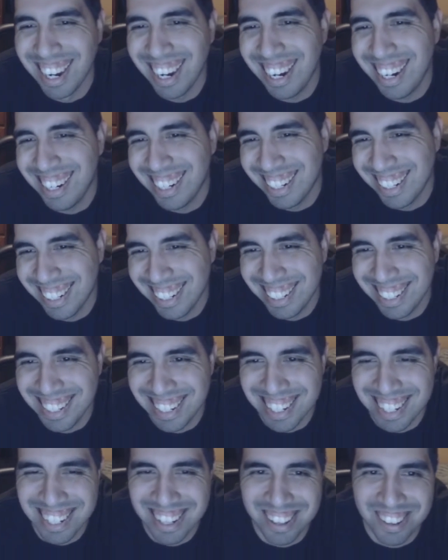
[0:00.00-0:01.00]
And
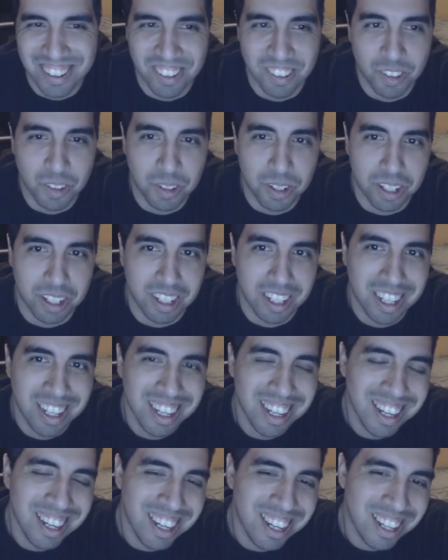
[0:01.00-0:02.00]
he threw the
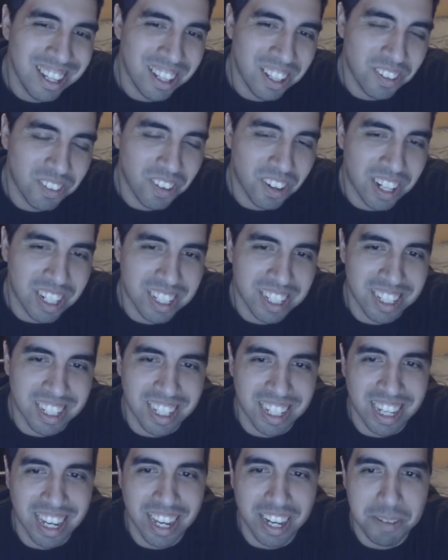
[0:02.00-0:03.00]
the rice
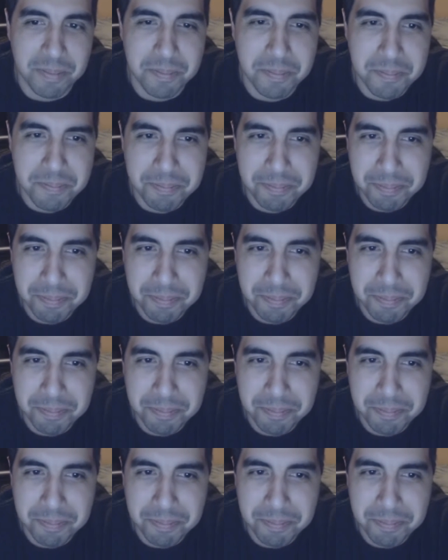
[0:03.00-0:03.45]
thing at him.